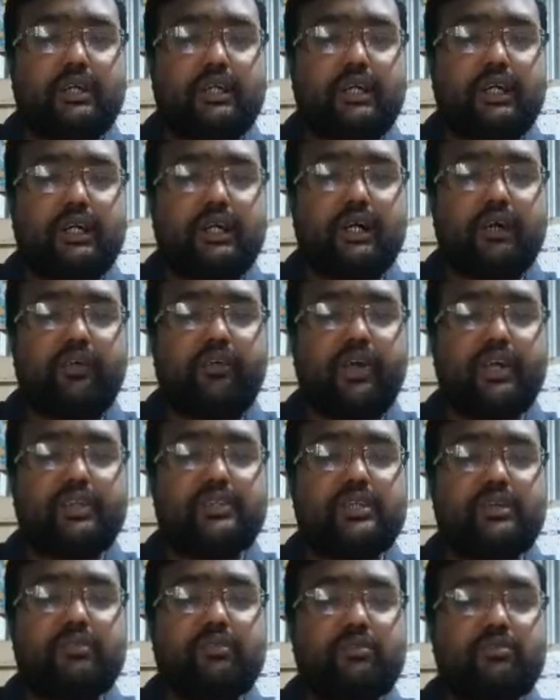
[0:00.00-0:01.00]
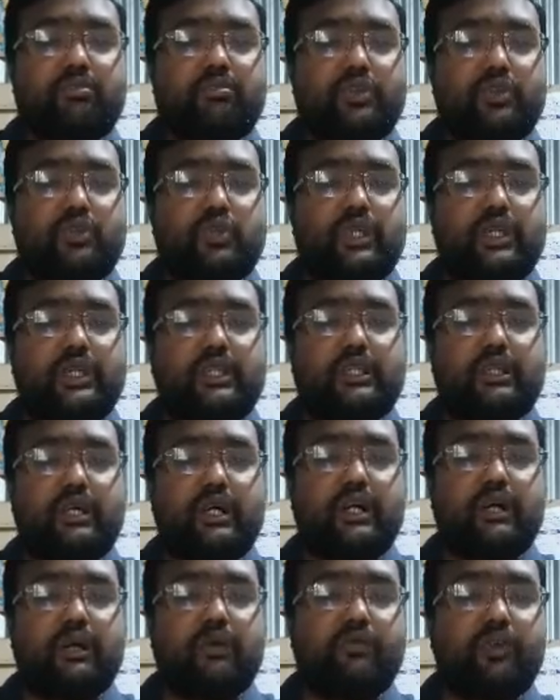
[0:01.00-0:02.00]
ranging between
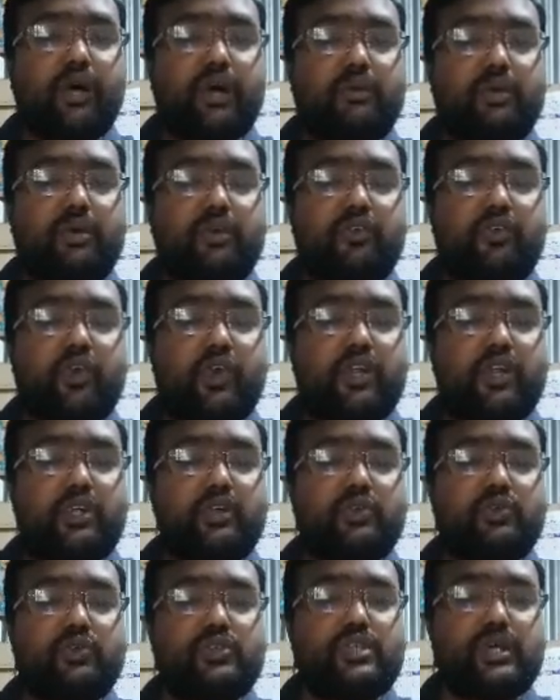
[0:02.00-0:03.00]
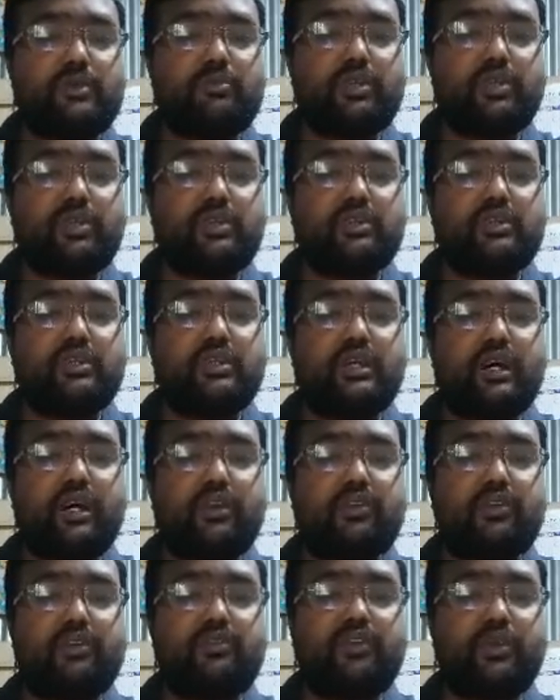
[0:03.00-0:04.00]
500 AD to
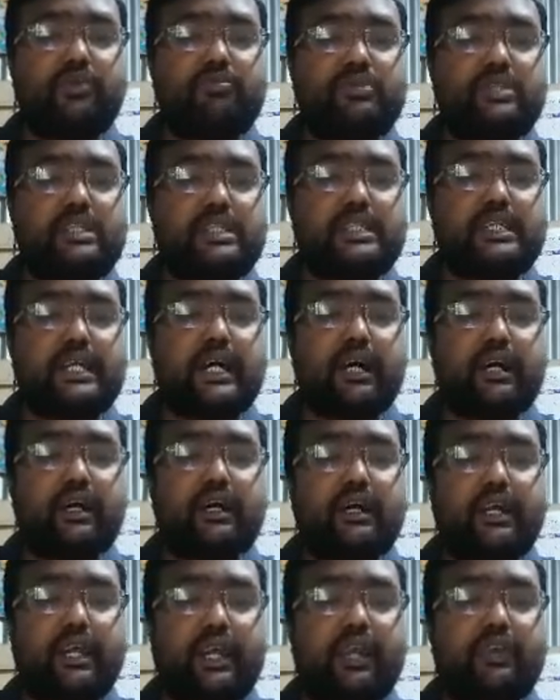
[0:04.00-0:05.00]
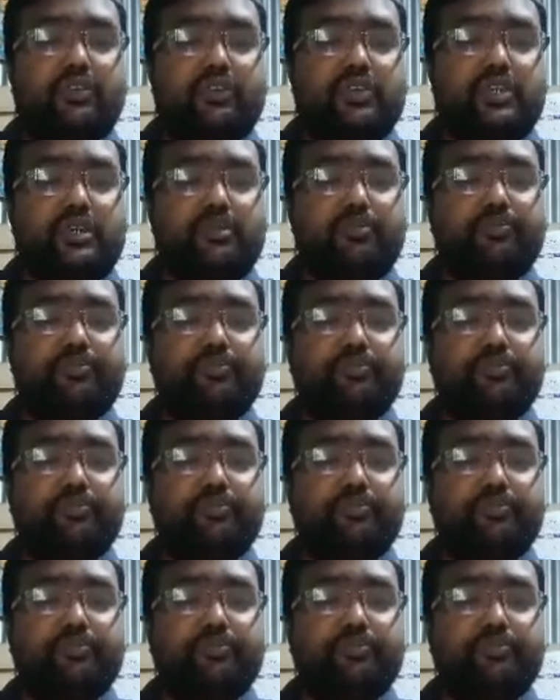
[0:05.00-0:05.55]
1750 AD,